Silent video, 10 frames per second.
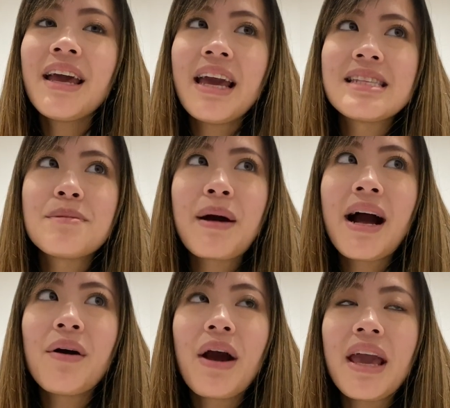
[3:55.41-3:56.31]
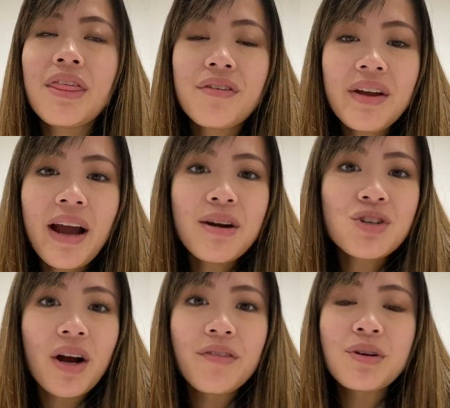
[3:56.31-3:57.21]
It's about a three hour
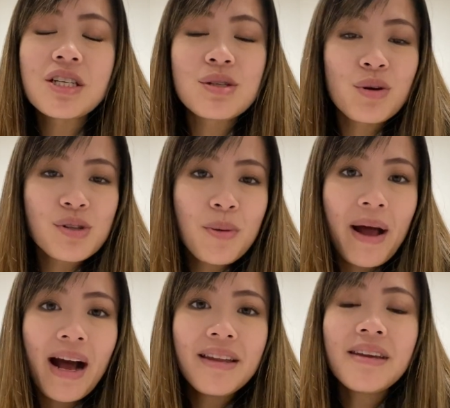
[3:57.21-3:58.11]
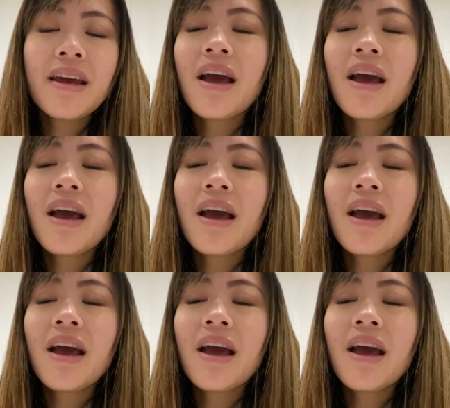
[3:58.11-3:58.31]
drive, which is not so bad.